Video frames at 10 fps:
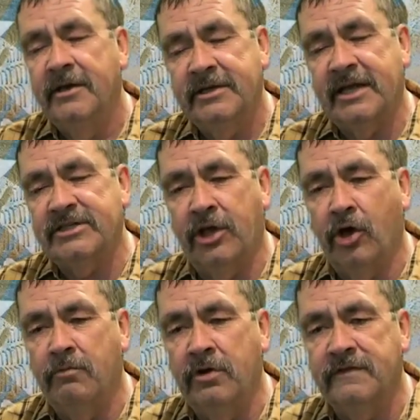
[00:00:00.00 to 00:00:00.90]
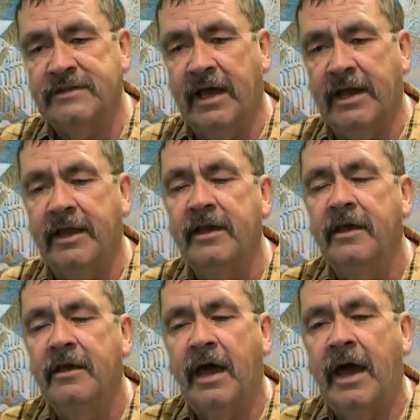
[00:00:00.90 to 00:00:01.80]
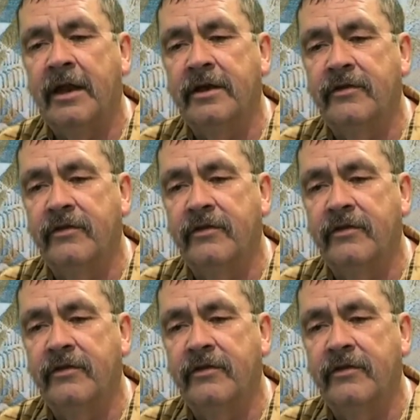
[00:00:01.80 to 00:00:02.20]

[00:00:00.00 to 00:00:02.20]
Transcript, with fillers: it actually got moved slightly, and